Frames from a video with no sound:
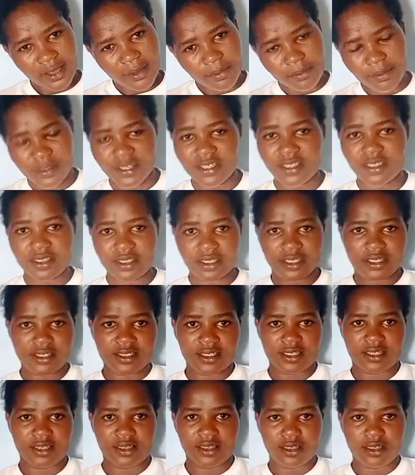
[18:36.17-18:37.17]

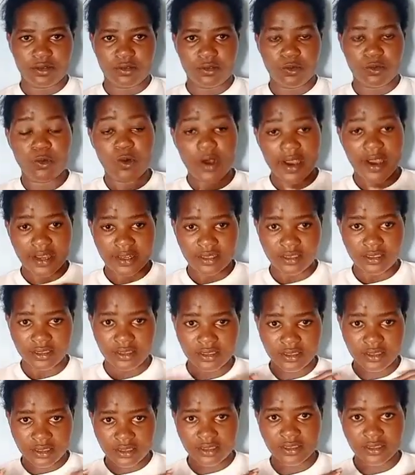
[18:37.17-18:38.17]
mistreated? Why did
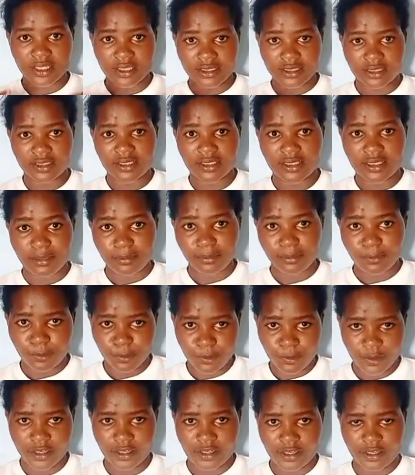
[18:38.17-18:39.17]
he just keep
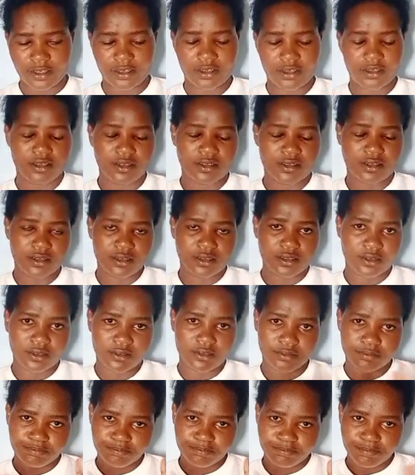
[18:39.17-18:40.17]
quiet?
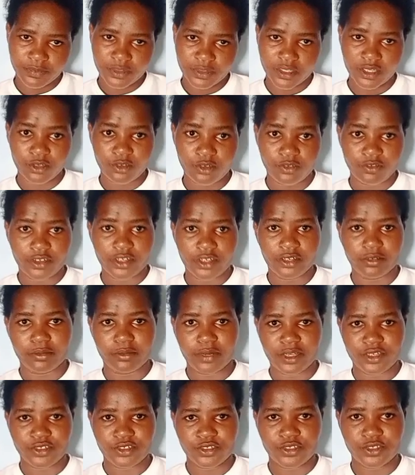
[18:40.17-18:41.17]
Thank you very
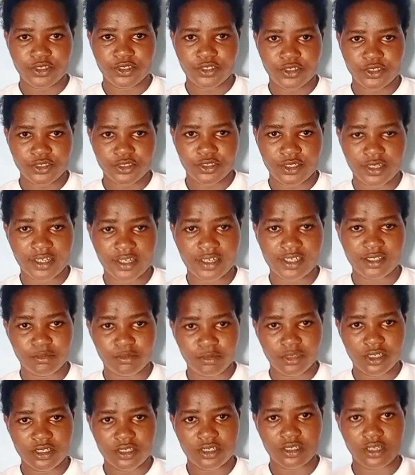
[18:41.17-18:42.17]
much. Let us
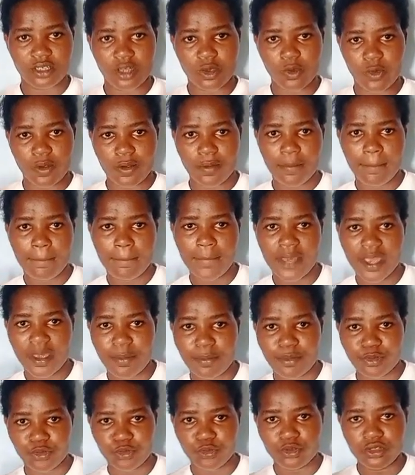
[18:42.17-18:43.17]
meet now
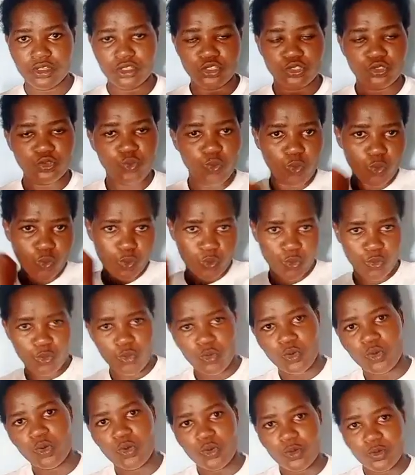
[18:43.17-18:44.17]
episode 2
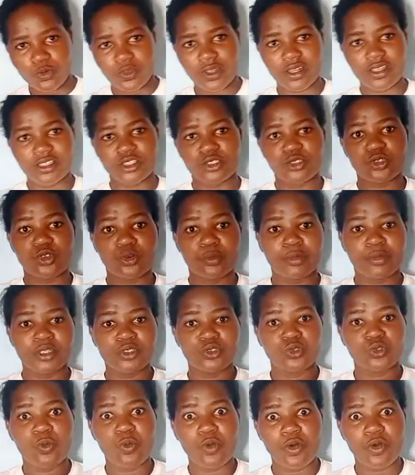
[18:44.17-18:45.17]
that is dropping
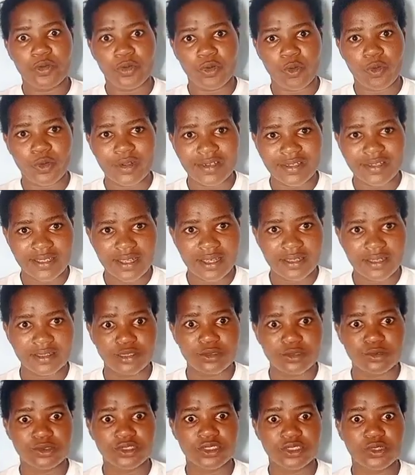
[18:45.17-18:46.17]
tomorrow on
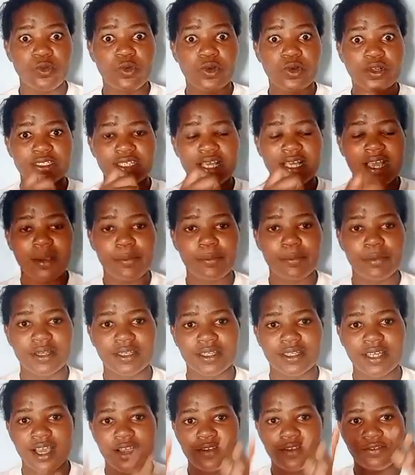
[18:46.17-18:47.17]
Sunday to see what
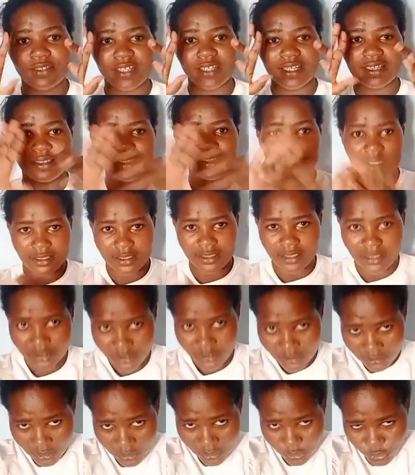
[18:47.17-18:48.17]
happened after 3
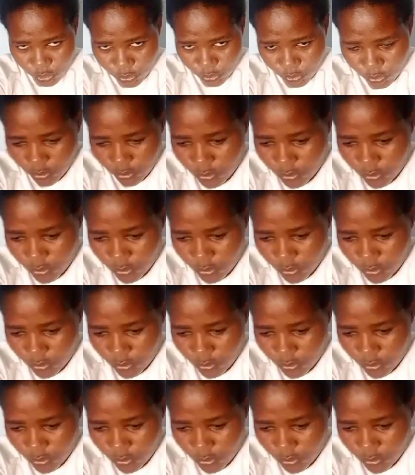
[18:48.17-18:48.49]
days. Thank you.